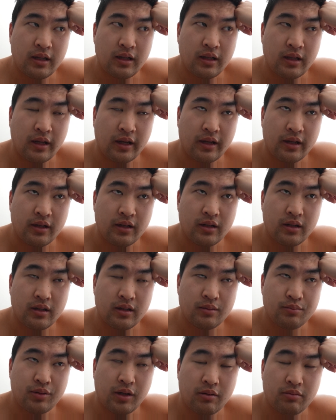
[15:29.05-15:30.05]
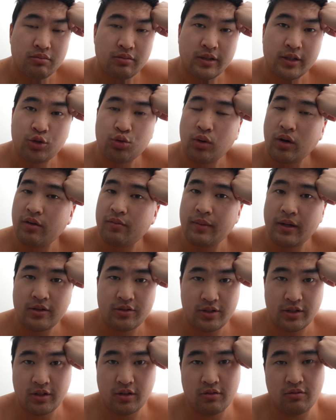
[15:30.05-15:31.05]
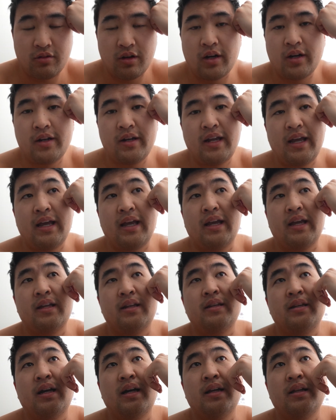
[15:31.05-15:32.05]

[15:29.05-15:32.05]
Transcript: like probably 12 miles into the run, and